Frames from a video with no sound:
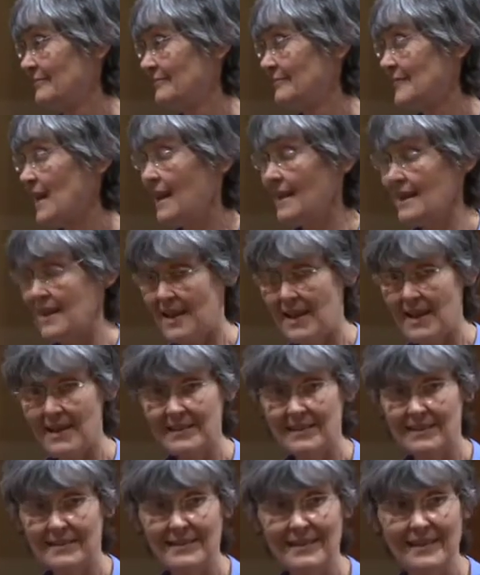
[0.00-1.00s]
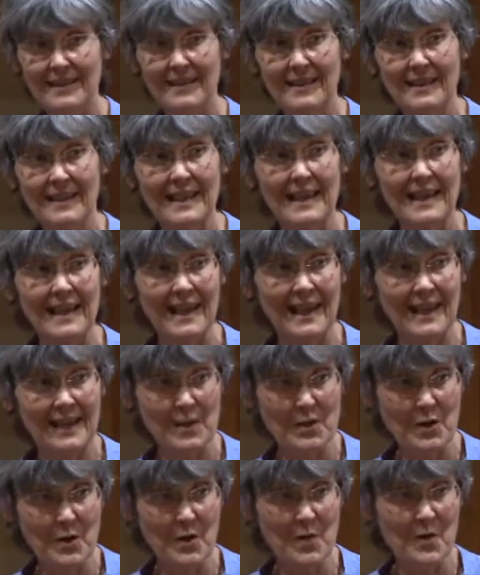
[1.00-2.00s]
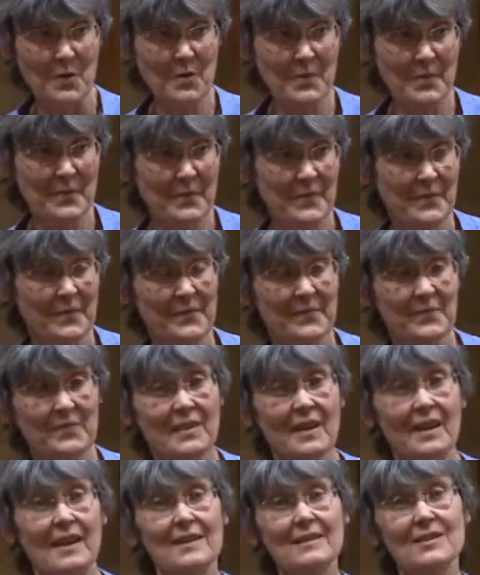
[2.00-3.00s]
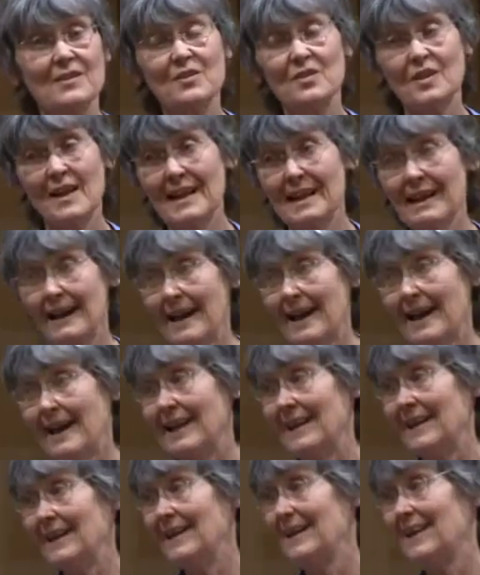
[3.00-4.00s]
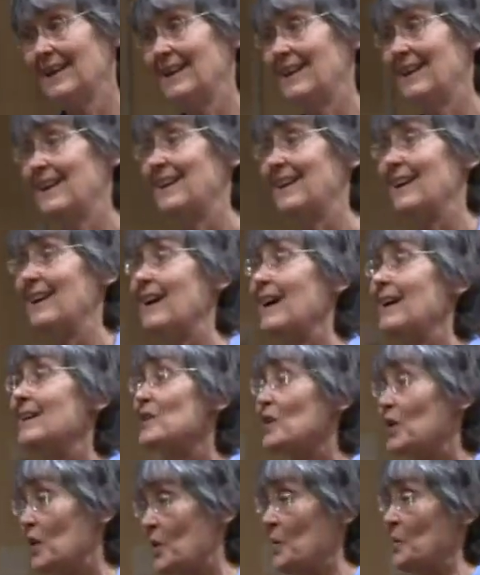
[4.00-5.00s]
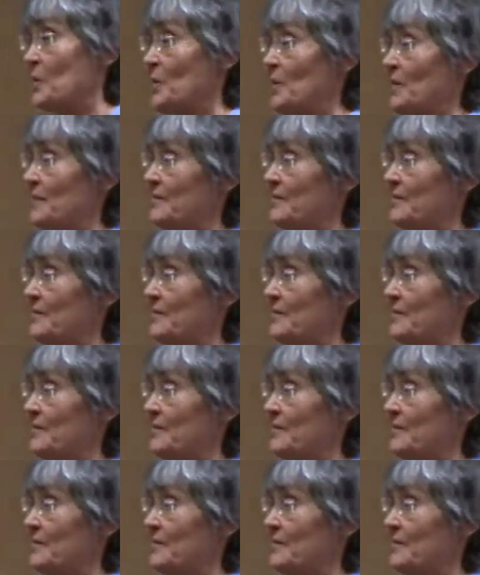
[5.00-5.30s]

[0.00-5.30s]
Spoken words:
A yes, a no, a straight line, and a goal.